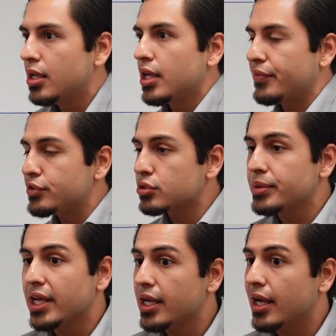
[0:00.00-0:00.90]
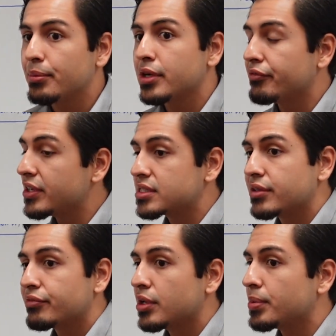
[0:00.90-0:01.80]
If you told me, hey, I'm going to fix it
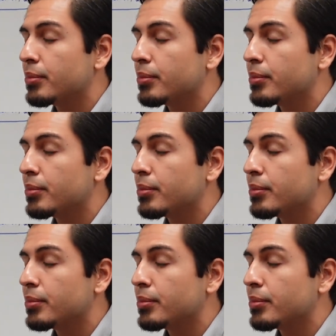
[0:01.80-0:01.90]
and flip it,